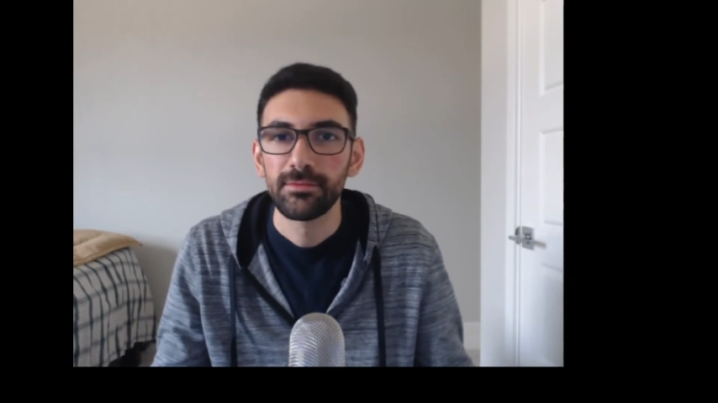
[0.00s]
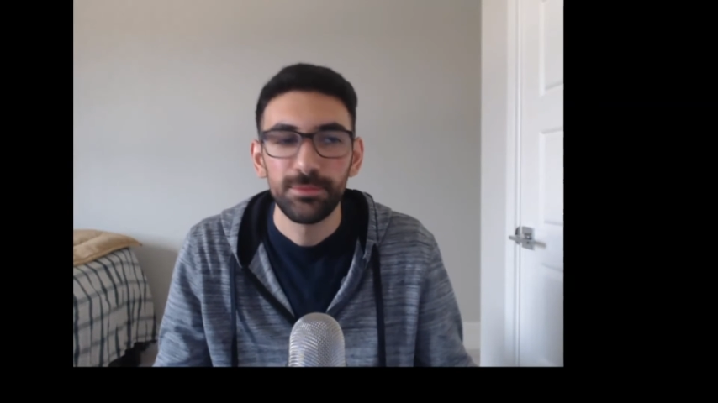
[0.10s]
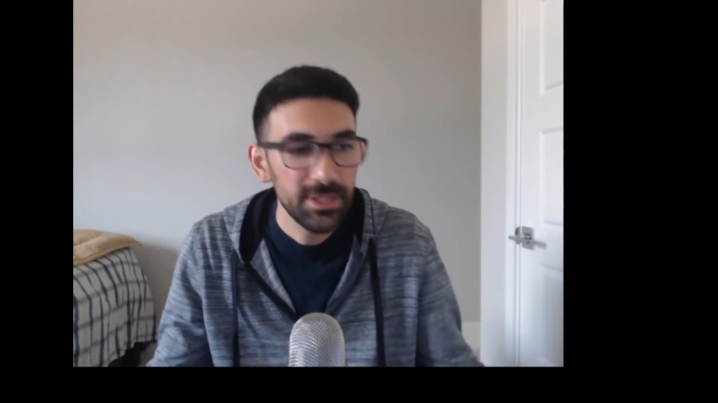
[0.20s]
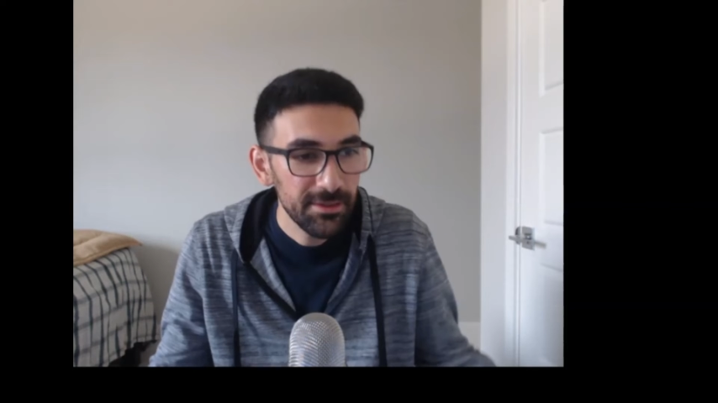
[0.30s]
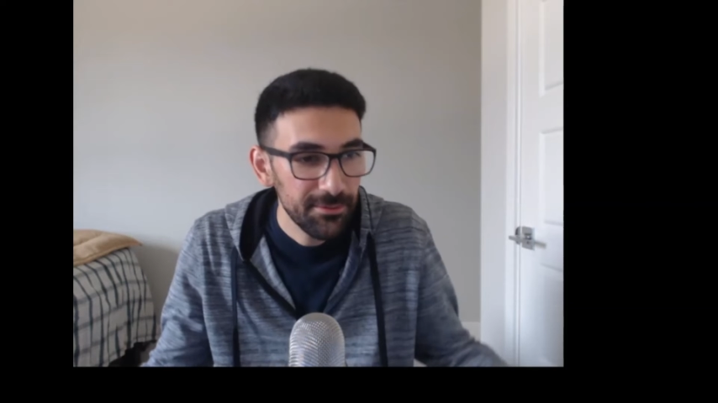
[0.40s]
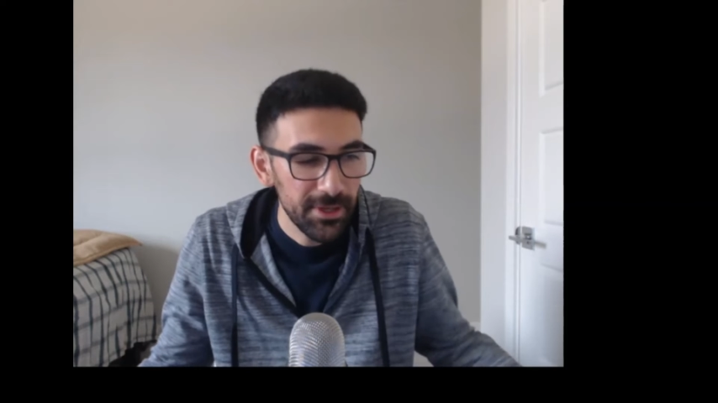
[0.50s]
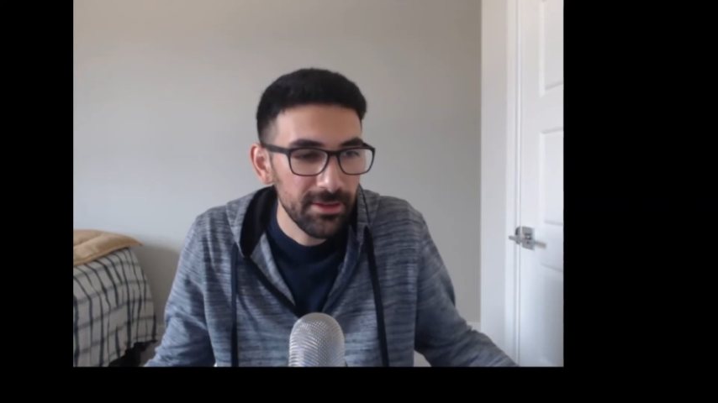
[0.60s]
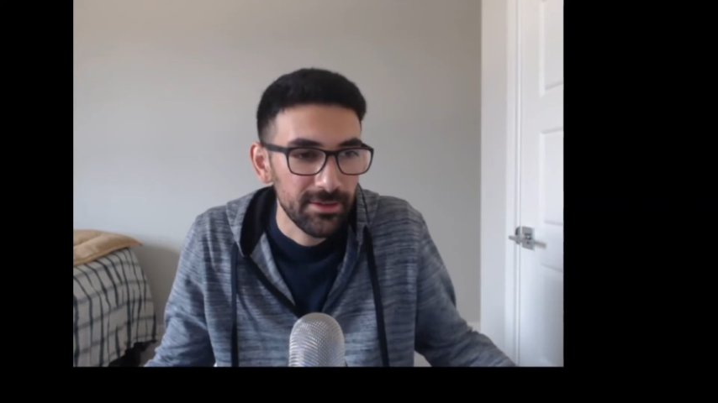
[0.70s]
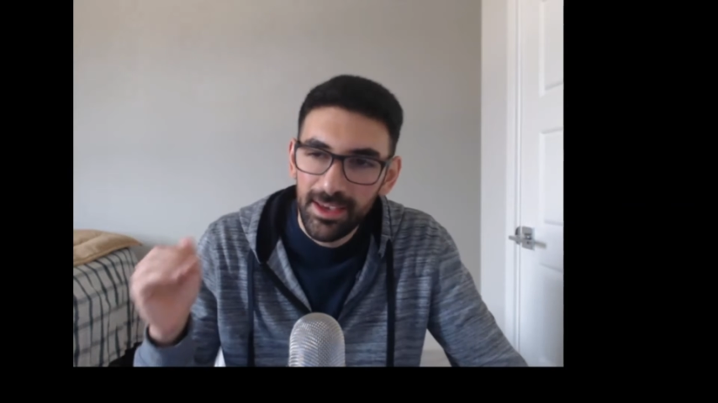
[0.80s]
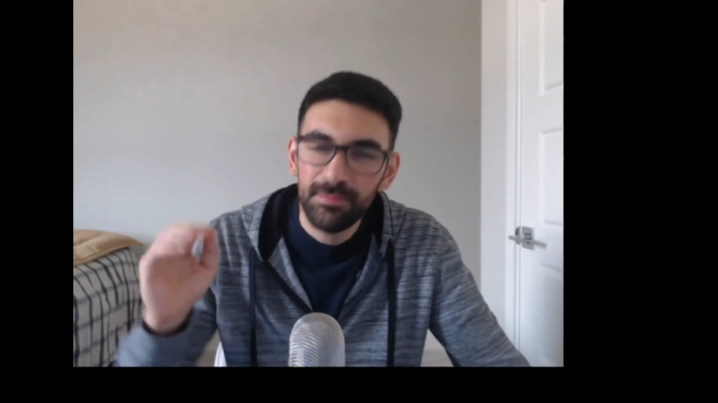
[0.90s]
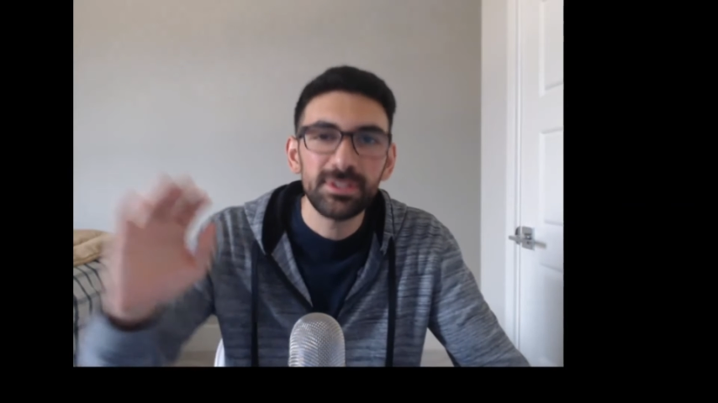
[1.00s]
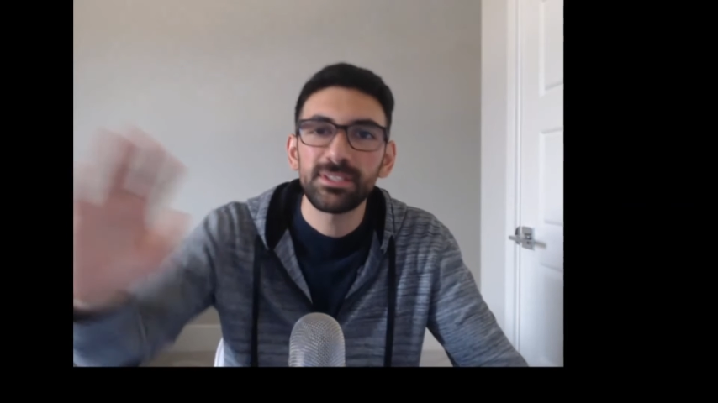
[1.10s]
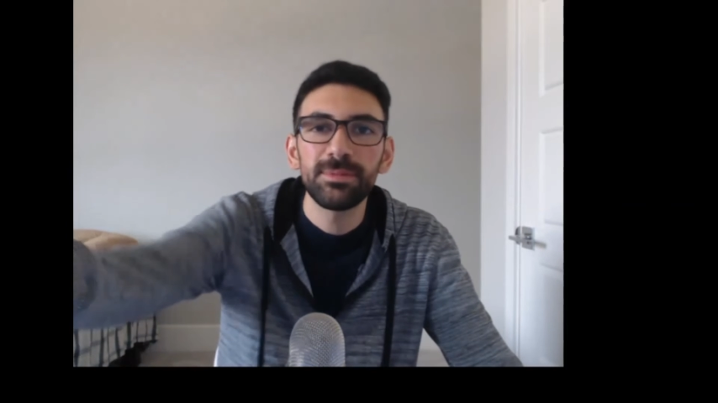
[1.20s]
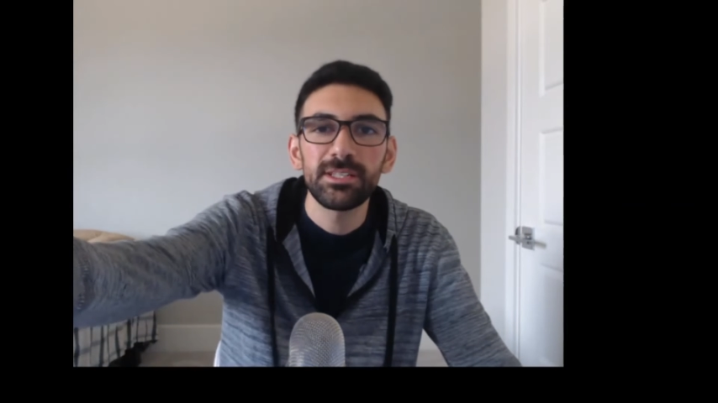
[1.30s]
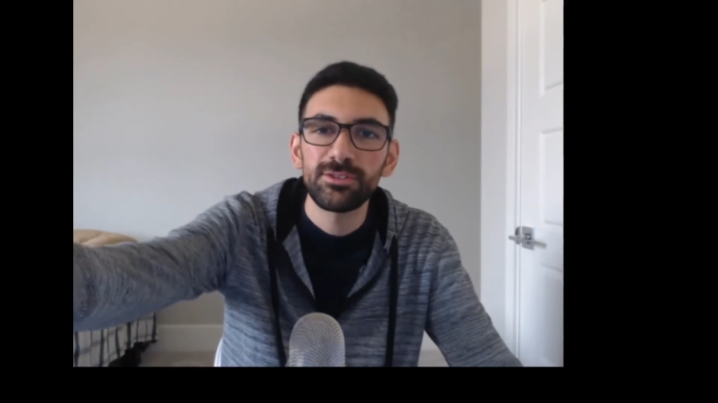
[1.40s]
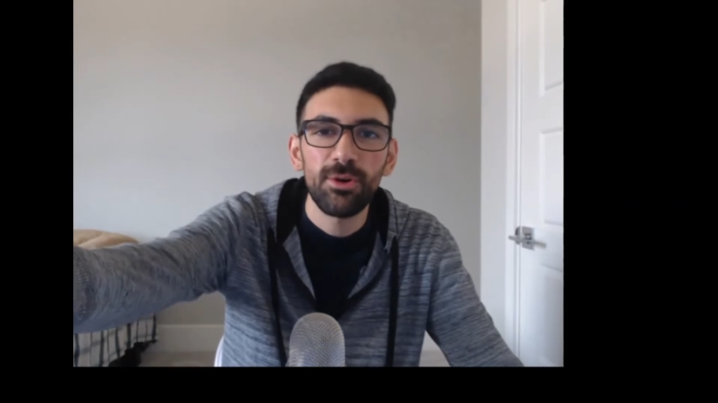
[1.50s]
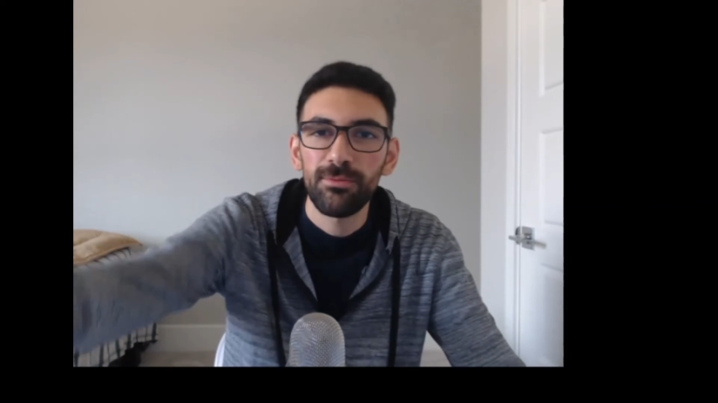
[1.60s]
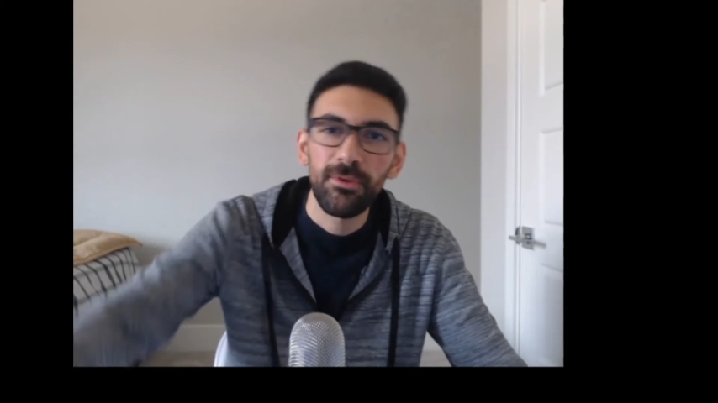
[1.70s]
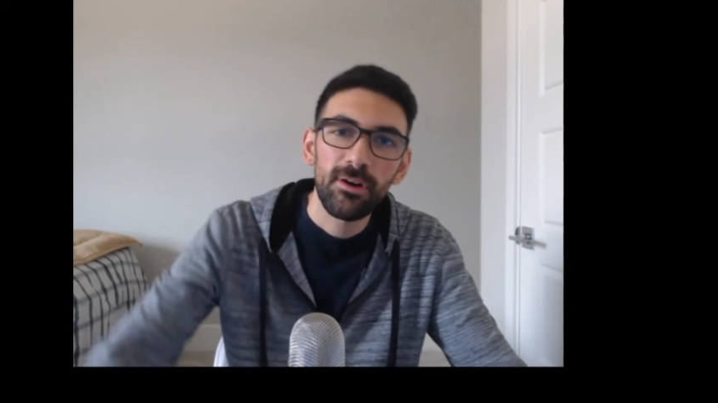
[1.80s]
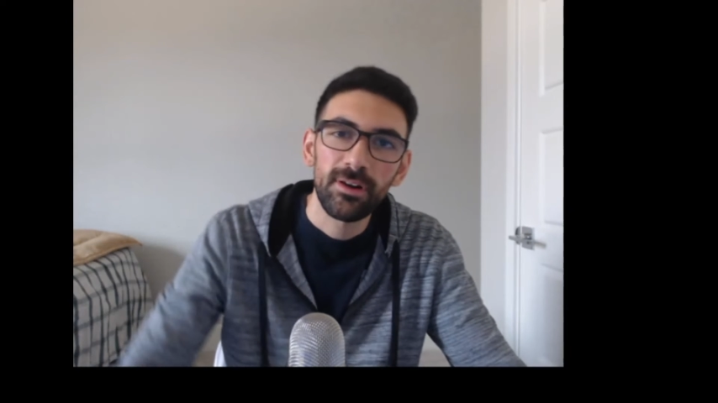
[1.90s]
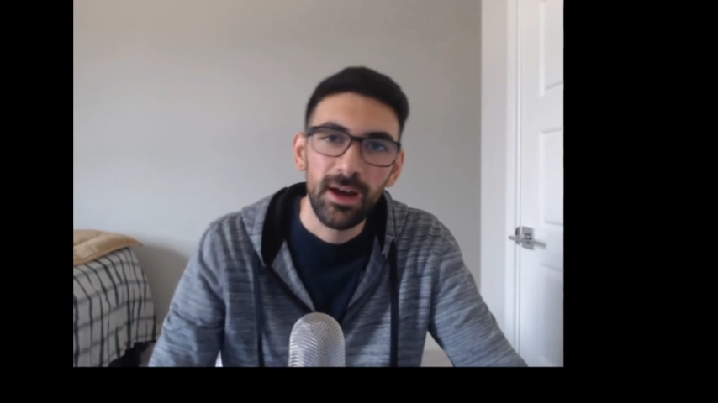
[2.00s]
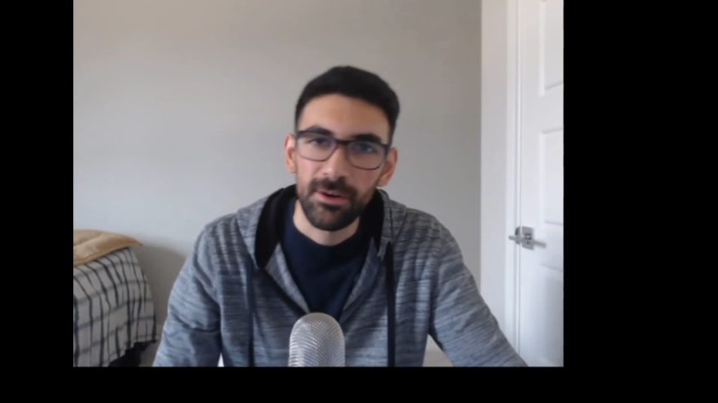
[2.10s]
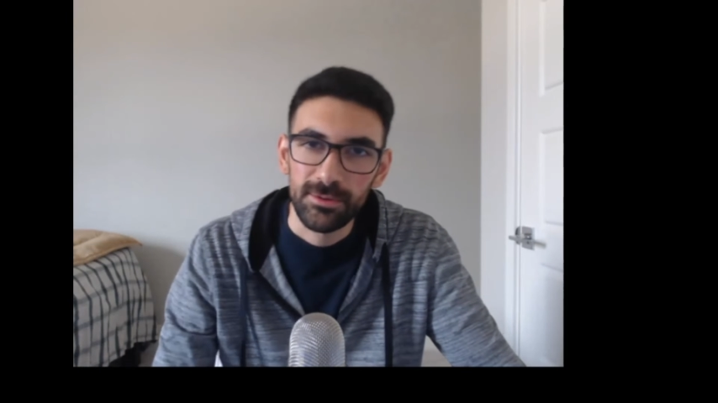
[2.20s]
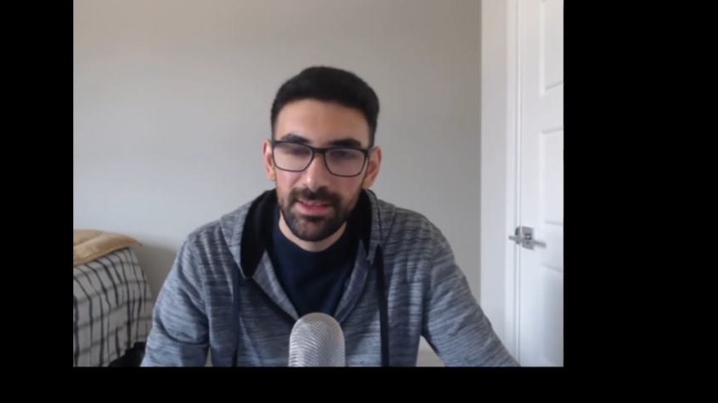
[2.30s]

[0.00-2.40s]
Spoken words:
We didn't feel it. It must be so far out